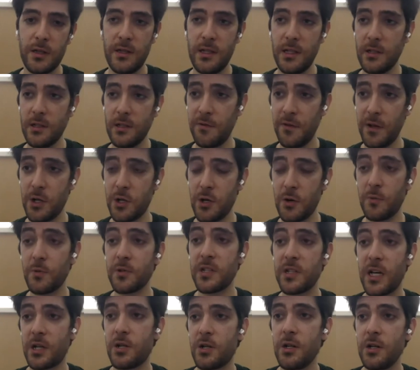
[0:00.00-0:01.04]
So
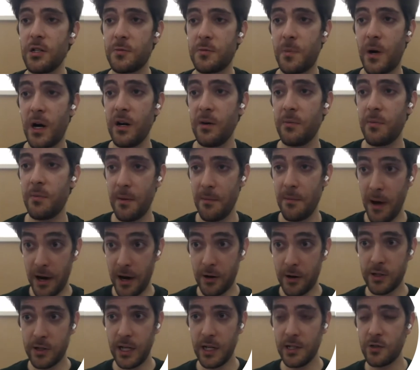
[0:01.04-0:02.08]
this feature was actually
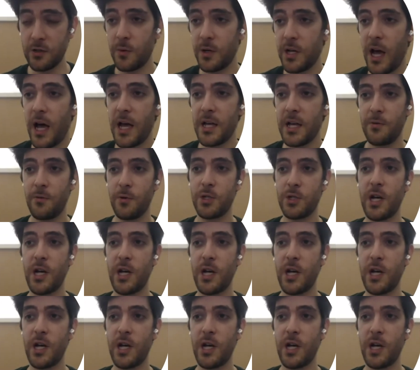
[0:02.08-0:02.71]
inspired by microtest,